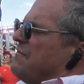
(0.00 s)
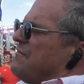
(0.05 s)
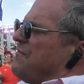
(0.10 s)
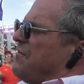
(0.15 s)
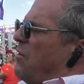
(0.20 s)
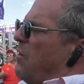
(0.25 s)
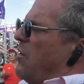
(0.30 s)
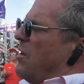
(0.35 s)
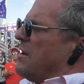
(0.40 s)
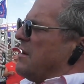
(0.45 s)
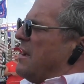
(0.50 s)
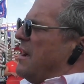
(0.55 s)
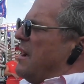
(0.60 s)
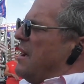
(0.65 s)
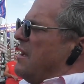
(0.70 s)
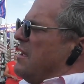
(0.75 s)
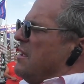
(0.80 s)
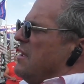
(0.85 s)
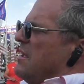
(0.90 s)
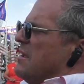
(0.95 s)

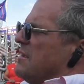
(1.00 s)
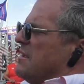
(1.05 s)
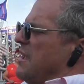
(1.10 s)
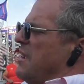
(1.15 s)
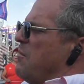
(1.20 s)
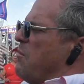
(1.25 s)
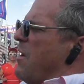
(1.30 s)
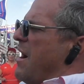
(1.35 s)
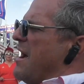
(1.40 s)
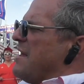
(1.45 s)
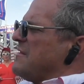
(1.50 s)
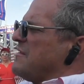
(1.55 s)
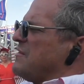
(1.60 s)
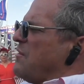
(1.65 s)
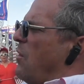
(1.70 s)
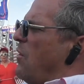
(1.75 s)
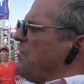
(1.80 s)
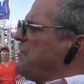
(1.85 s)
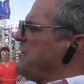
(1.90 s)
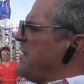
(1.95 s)
Florida, Key West,
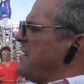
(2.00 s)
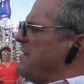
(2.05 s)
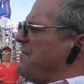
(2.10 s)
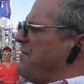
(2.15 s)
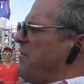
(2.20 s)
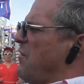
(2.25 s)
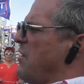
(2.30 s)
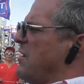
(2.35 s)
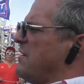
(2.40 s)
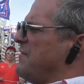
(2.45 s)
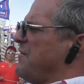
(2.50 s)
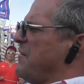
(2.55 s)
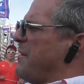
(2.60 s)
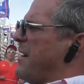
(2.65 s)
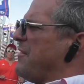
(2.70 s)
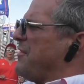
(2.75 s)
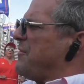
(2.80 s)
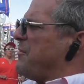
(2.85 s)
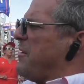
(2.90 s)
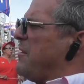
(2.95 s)
the whole state of Florida for
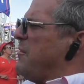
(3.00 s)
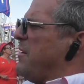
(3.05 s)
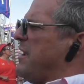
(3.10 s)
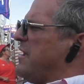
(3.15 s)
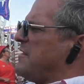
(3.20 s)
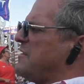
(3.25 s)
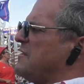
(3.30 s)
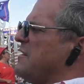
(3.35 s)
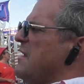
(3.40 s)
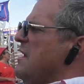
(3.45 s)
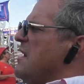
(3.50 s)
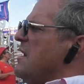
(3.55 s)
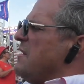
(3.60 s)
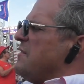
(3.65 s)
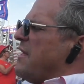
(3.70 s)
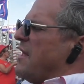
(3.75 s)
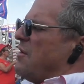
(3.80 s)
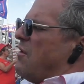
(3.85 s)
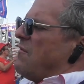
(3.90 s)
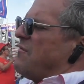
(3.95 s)
about 3 weeks,
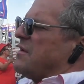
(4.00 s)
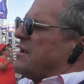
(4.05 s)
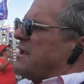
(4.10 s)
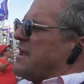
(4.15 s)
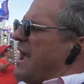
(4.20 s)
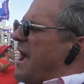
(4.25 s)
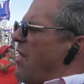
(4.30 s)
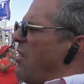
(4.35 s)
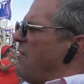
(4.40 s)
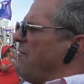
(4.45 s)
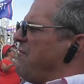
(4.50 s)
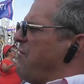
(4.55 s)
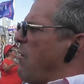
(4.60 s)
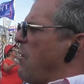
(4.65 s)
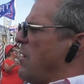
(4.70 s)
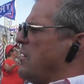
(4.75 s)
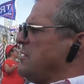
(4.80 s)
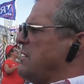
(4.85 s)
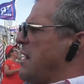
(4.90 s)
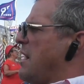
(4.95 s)
then over to
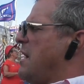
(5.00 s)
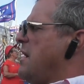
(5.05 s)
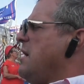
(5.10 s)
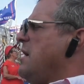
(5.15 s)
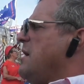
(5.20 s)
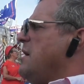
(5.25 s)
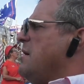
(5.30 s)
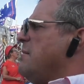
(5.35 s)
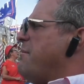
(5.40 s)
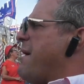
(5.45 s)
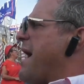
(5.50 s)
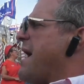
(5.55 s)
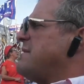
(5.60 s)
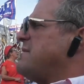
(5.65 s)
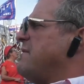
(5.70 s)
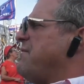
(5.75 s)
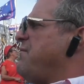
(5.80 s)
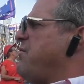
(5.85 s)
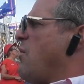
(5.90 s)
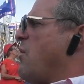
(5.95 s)
California, back
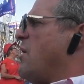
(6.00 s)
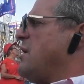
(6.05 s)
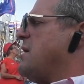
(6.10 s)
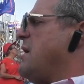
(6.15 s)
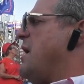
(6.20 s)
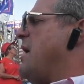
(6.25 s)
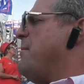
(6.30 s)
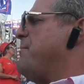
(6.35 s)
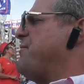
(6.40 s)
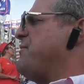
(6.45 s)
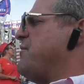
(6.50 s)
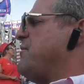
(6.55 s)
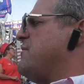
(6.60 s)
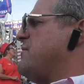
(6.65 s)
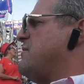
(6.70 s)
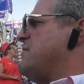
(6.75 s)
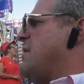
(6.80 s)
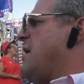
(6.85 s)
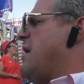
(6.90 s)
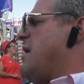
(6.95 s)
to Florida, up
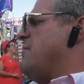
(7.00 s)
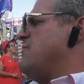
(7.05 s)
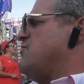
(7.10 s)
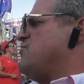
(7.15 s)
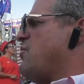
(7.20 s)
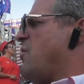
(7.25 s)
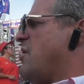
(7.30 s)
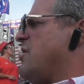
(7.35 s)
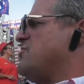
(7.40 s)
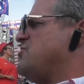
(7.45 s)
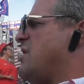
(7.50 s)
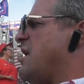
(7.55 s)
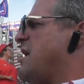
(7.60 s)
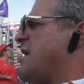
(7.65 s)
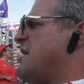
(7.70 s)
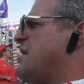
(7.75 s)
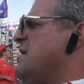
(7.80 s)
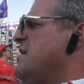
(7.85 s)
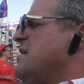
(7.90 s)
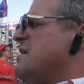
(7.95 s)
through
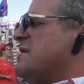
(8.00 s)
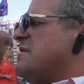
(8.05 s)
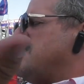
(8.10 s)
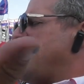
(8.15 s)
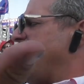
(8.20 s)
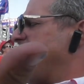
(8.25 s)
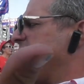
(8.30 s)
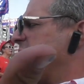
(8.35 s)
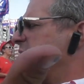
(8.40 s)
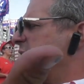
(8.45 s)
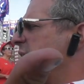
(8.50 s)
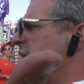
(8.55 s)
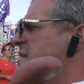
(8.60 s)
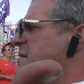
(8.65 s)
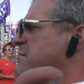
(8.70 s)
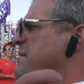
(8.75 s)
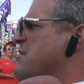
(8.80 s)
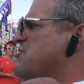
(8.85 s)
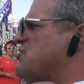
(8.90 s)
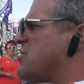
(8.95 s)
Georgia, Tennessee,
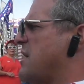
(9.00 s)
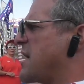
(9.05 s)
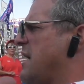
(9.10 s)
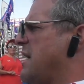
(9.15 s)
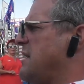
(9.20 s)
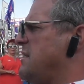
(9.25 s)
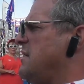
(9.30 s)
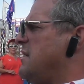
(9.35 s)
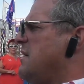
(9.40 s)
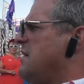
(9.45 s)
and Michigan.